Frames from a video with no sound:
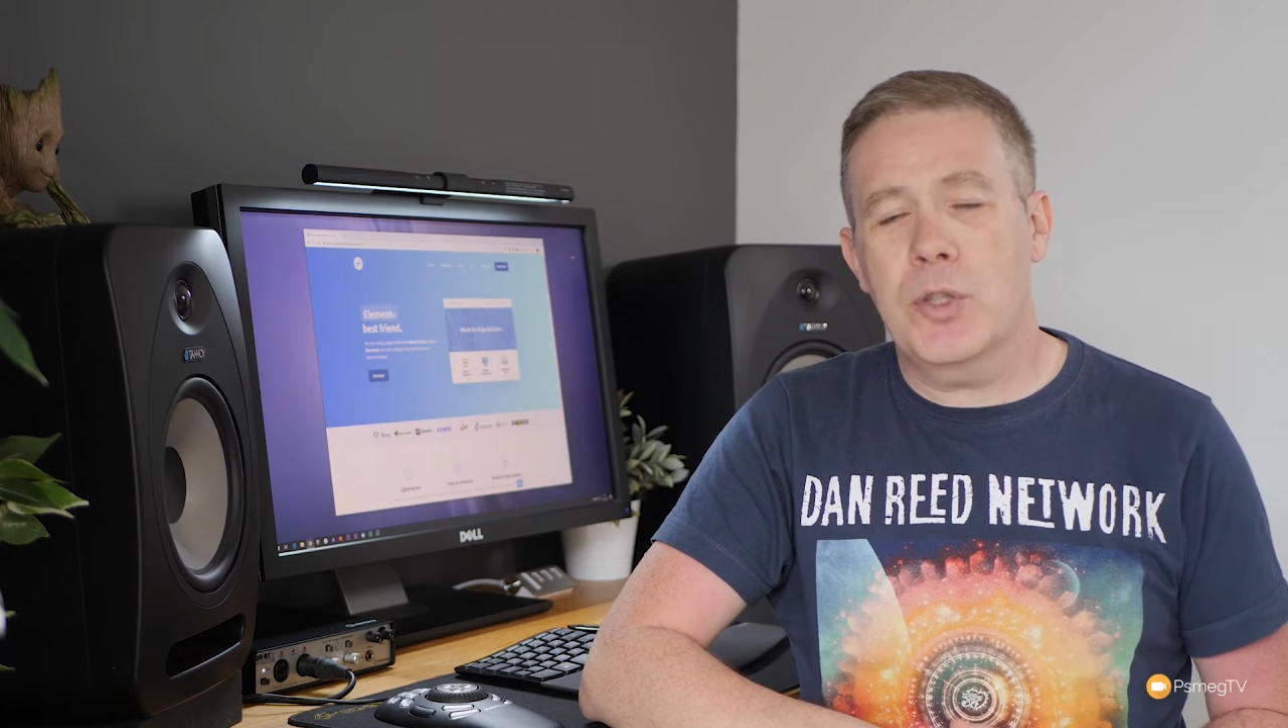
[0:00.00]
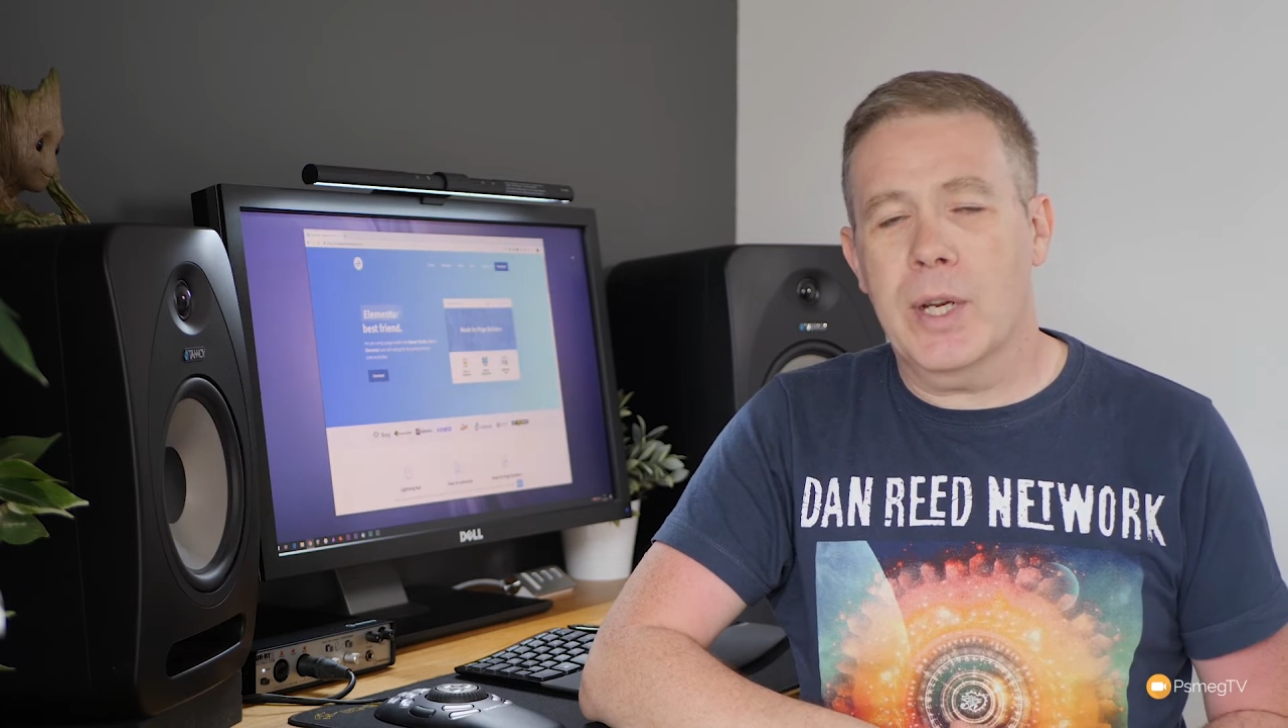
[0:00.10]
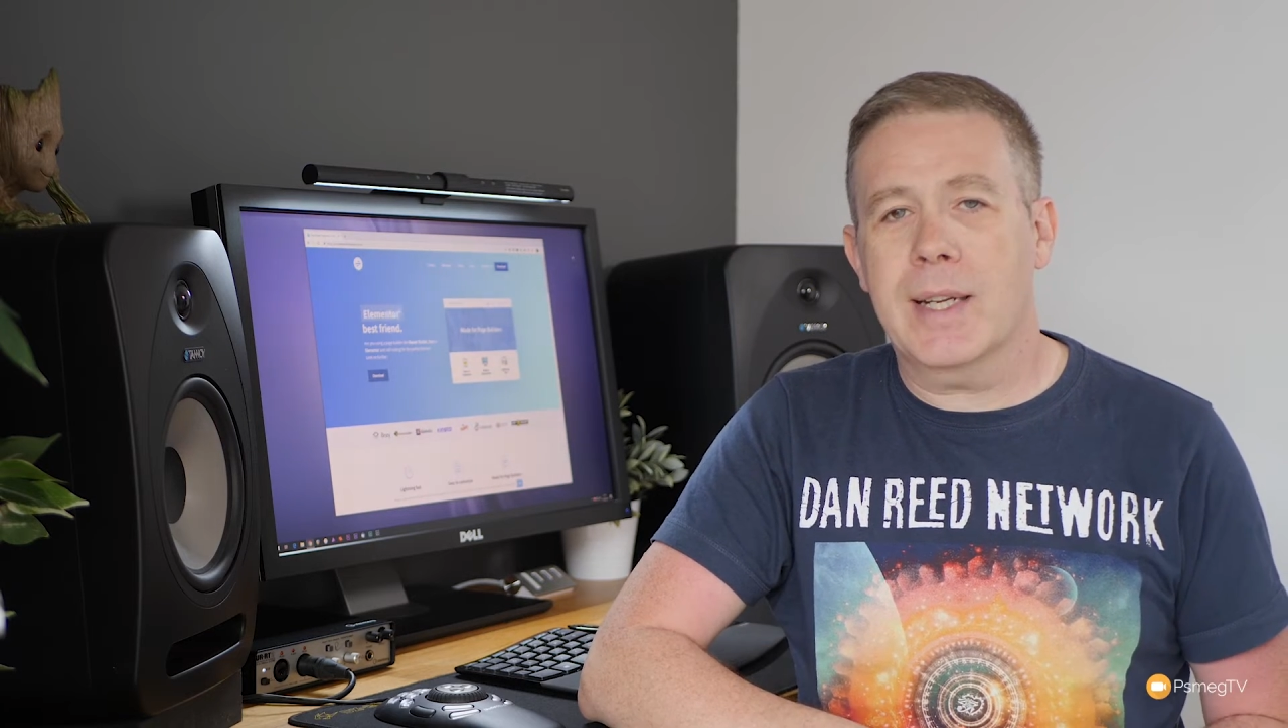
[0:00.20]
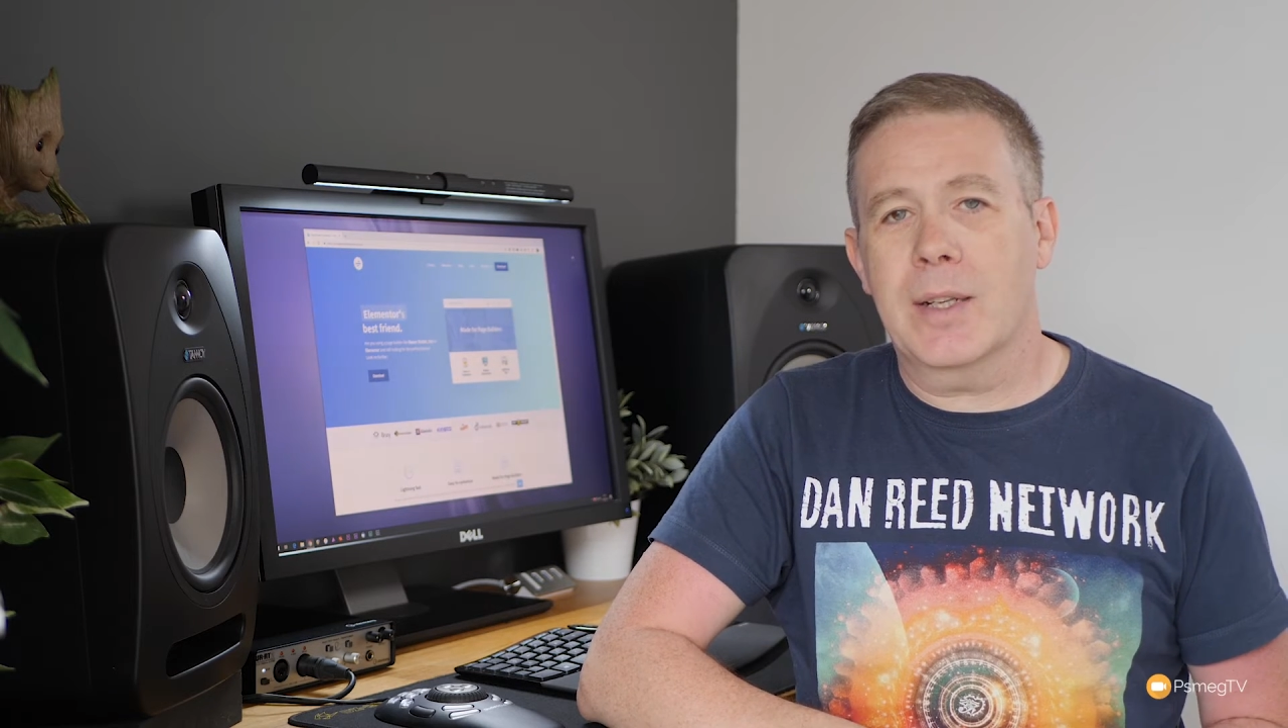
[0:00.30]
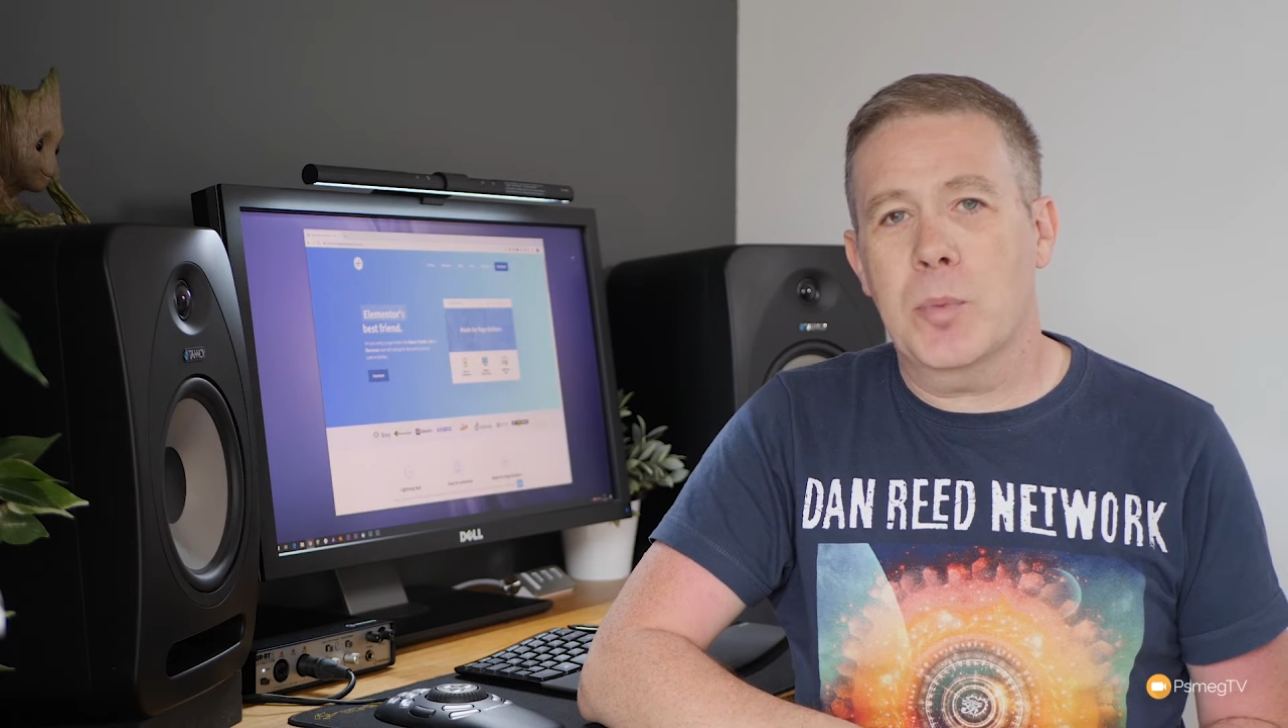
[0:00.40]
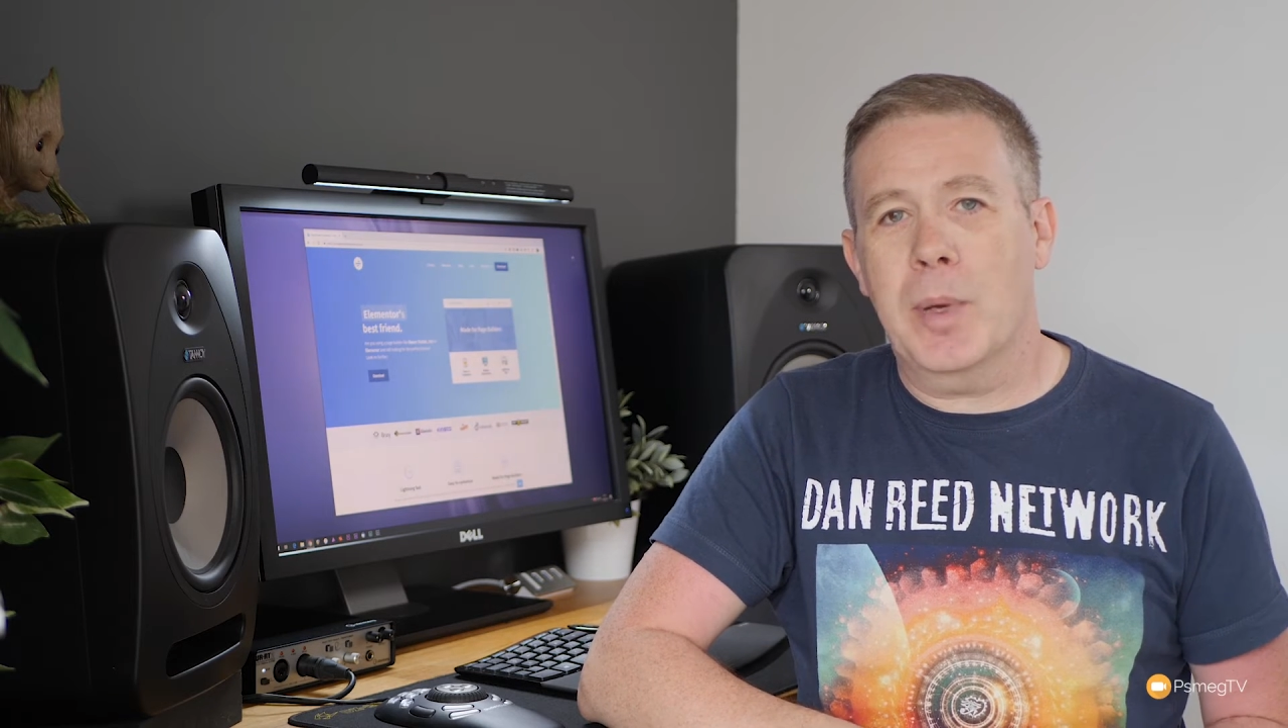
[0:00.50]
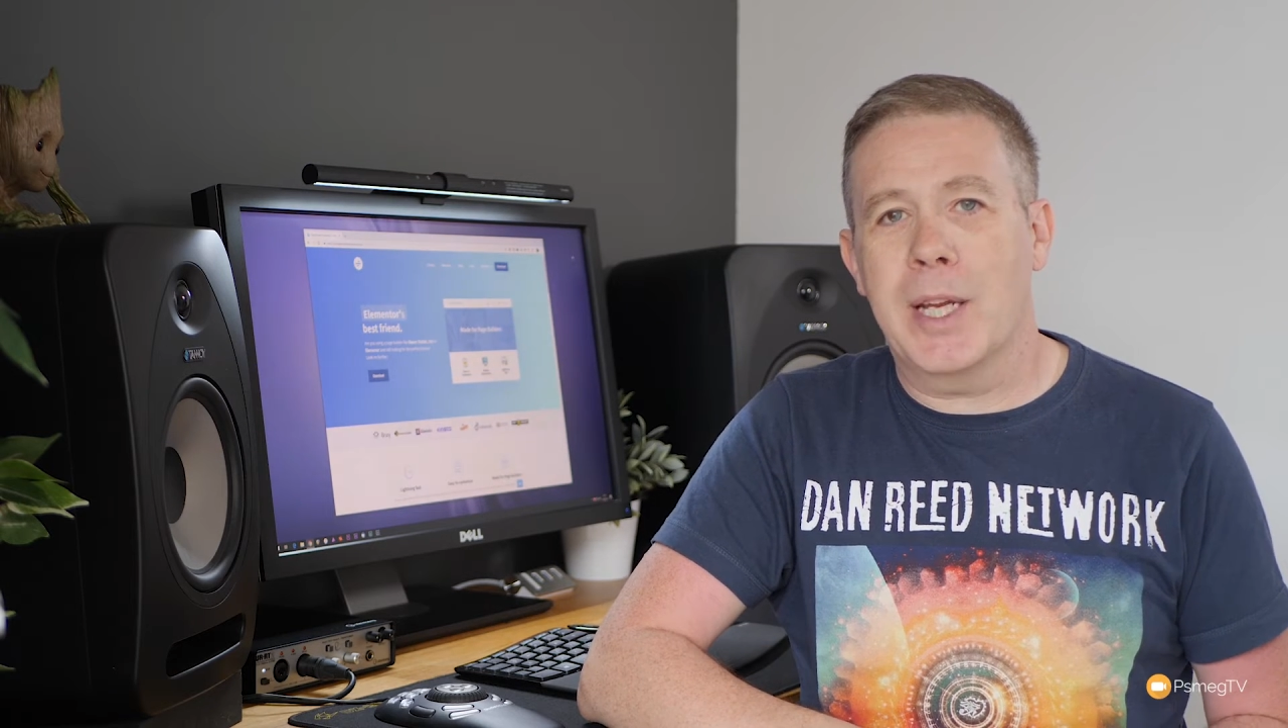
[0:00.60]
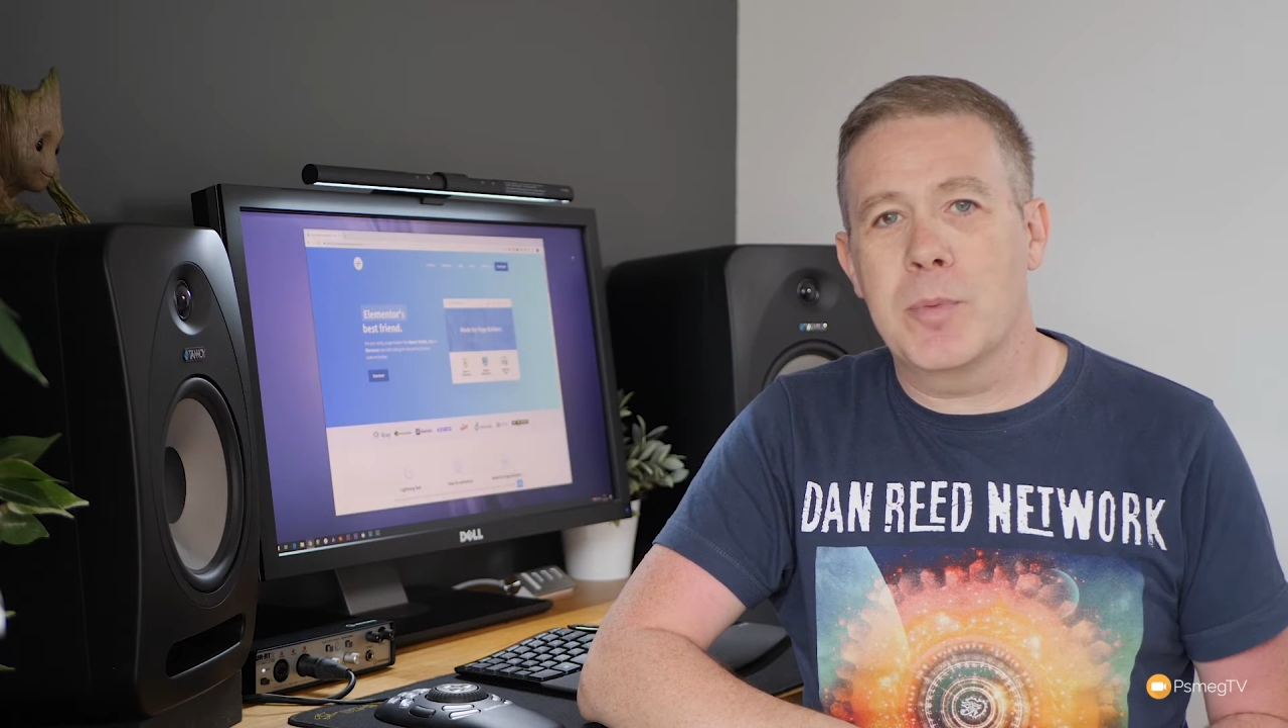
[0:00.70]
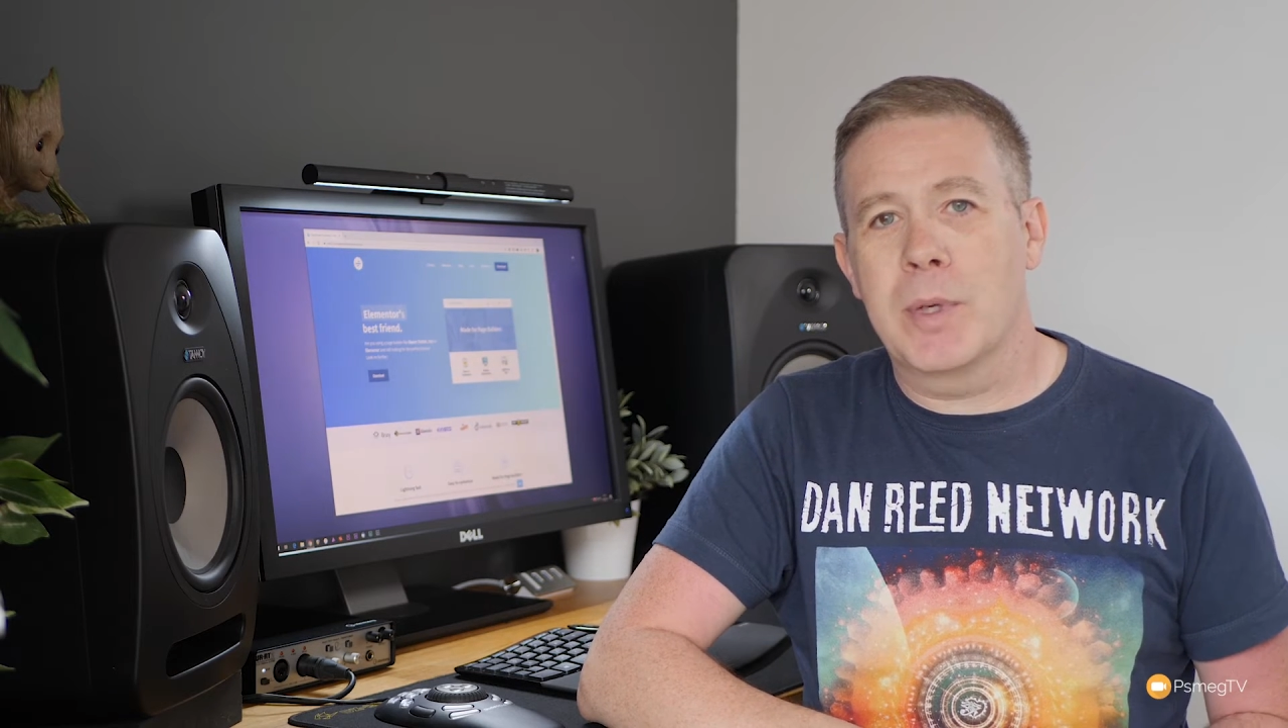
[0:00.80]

checking out the Page